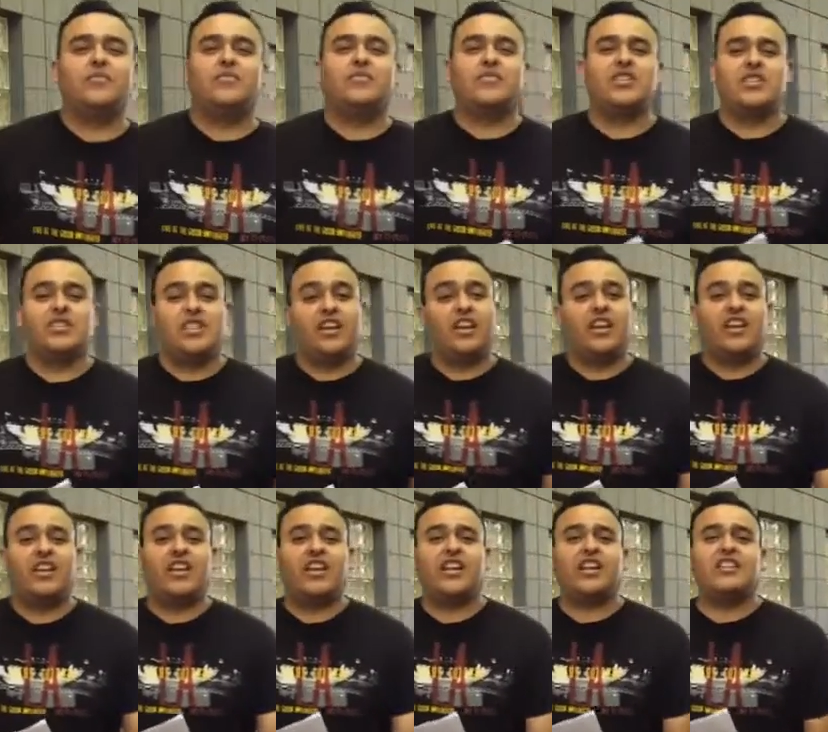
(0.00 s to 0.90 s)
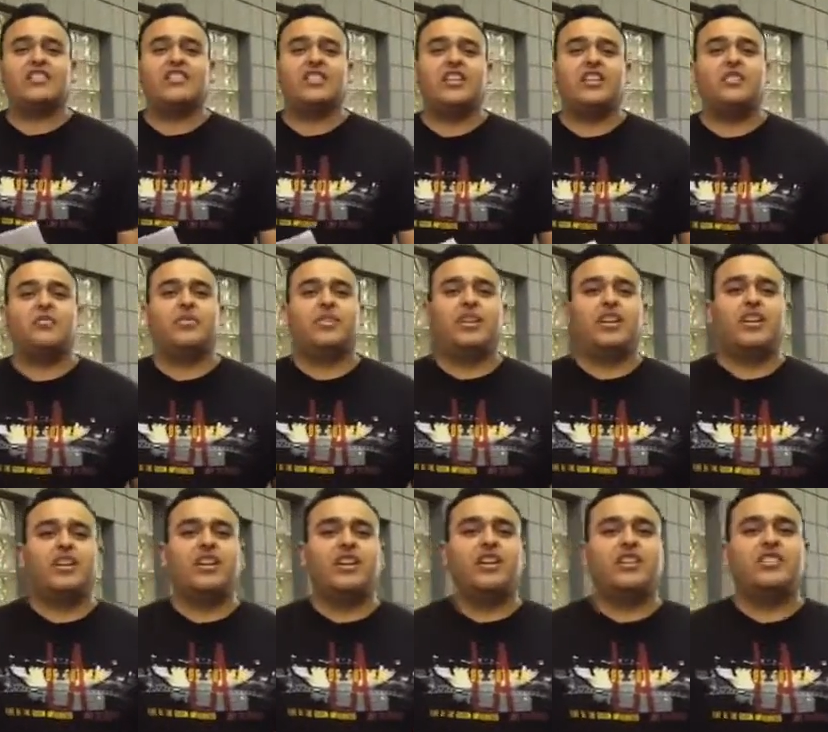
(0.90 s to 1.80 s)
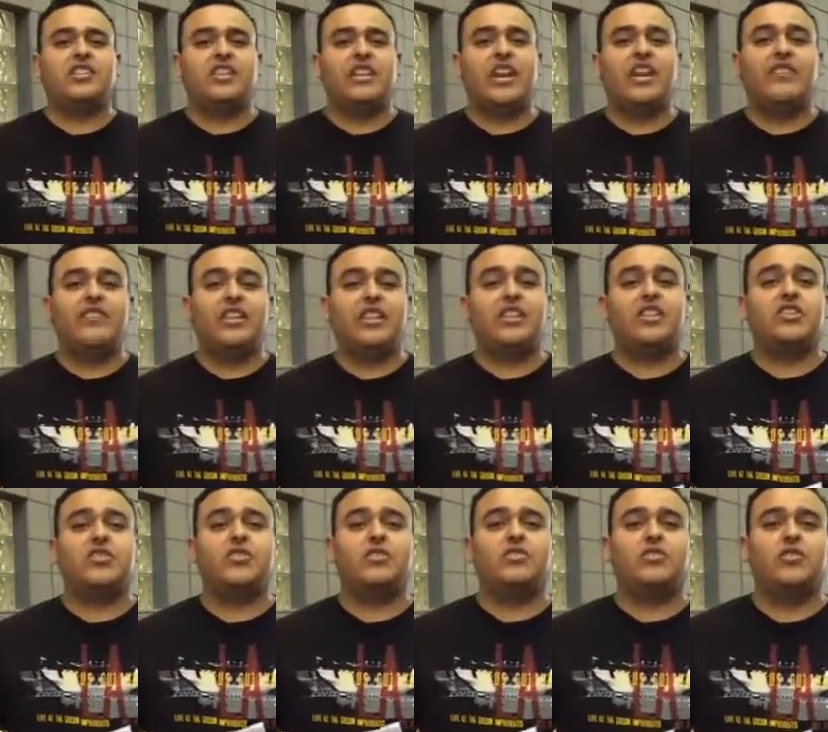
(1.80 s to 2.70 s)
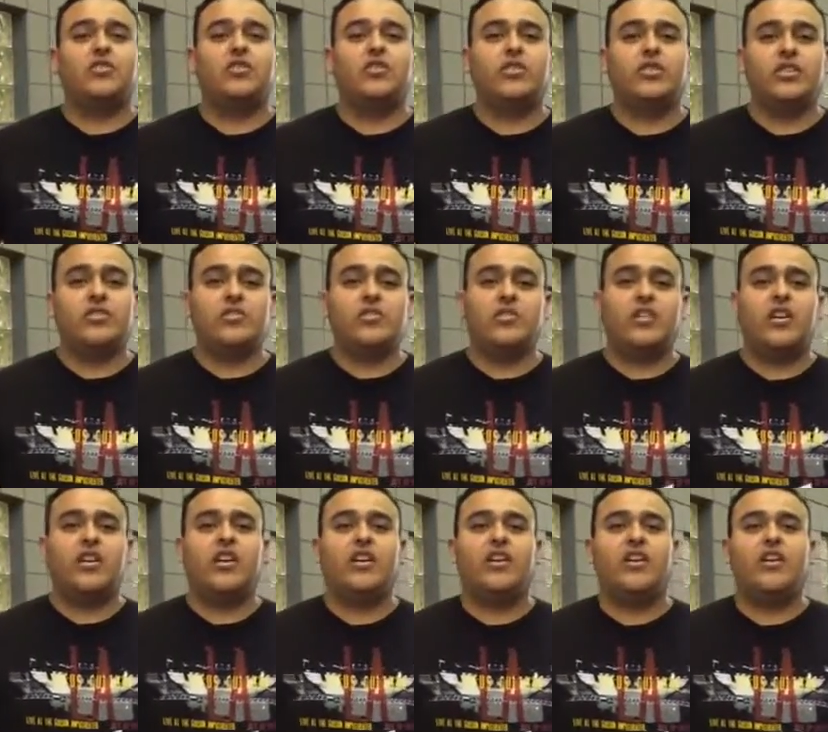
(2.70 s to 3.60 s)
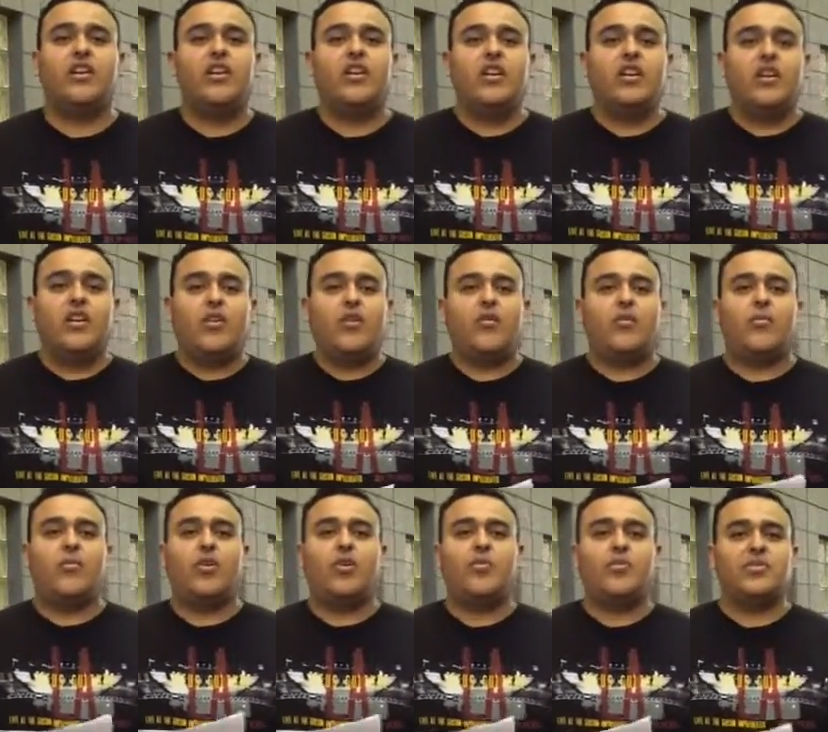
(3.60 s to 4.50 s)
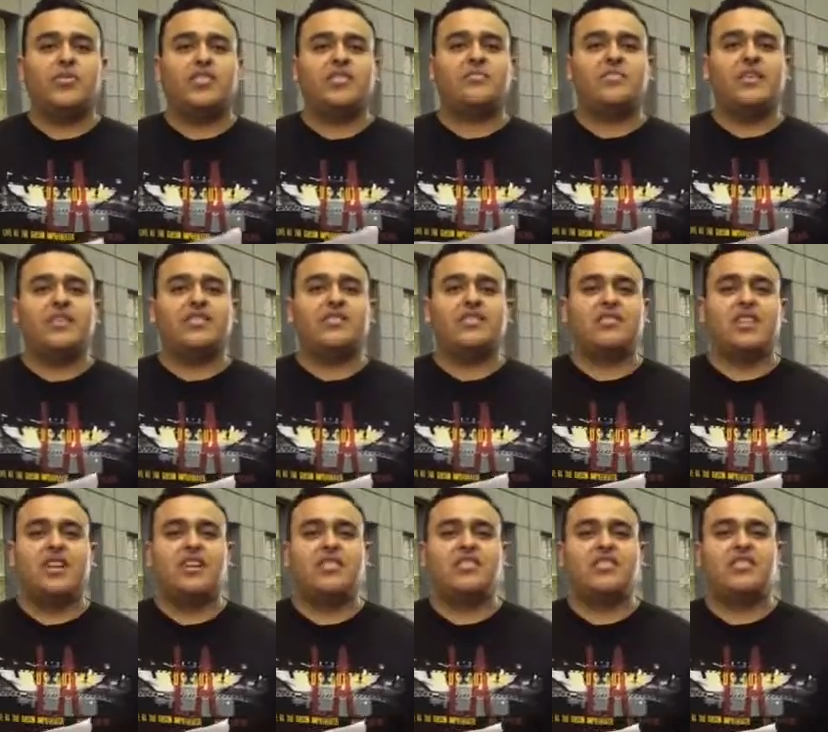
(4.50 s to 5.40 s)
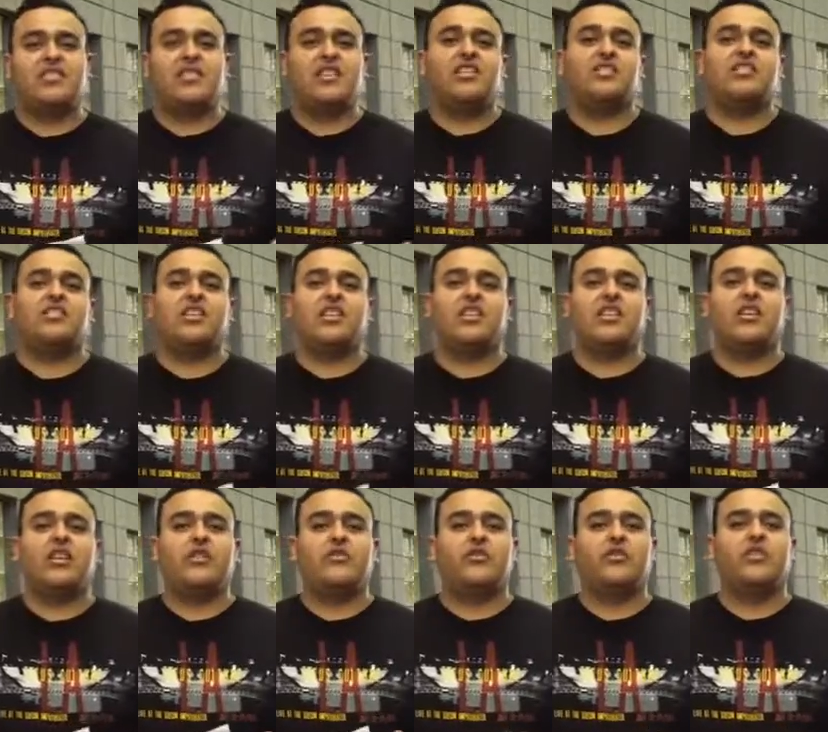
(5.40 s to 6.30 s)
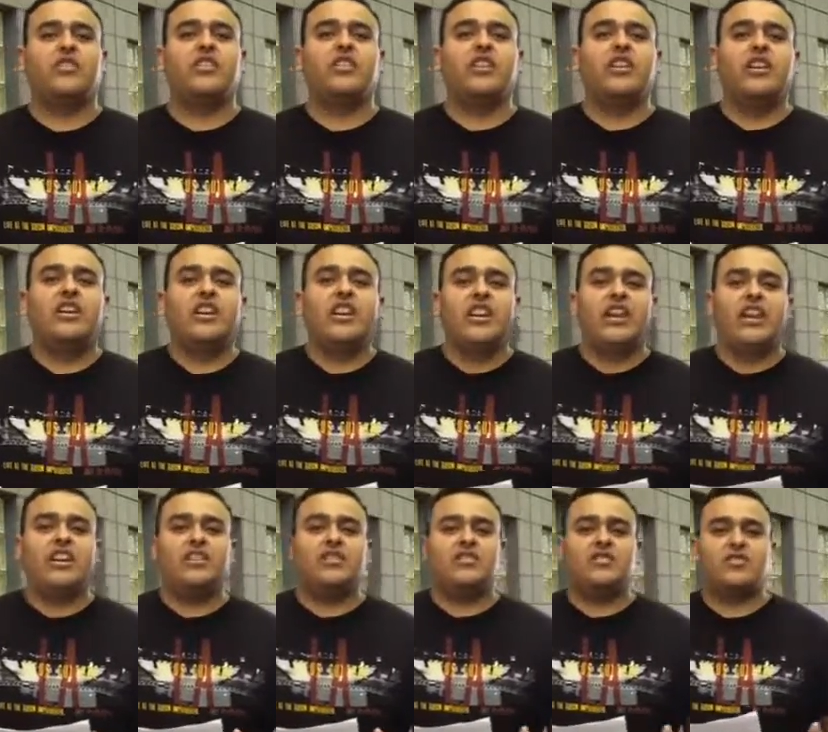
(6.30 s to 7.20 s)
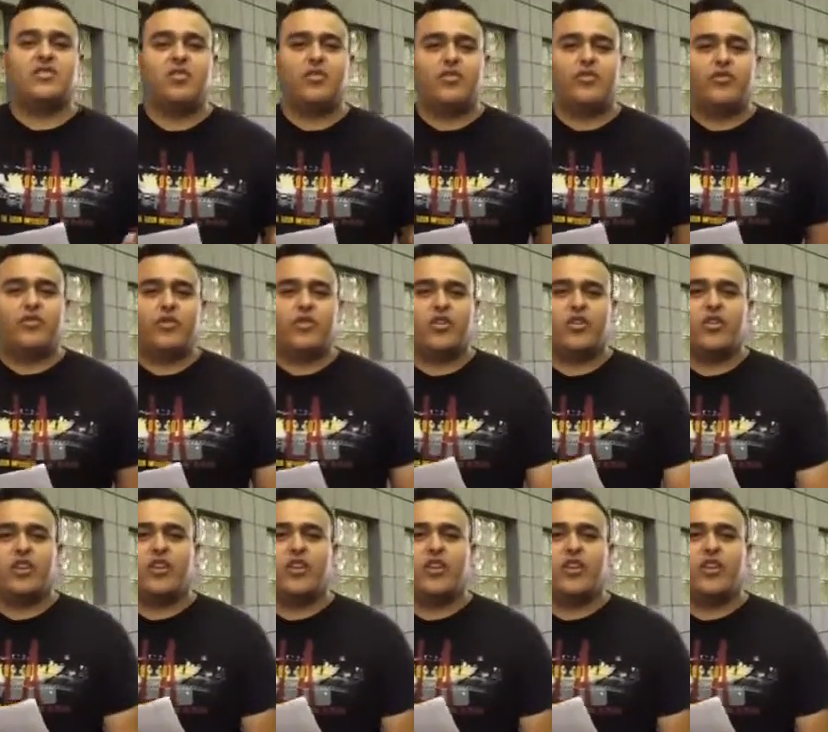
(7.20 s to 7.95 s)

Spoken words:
since, again, like I said in the beginning, she didn't have any injuries, so this is almost as best as it could get for her. And so for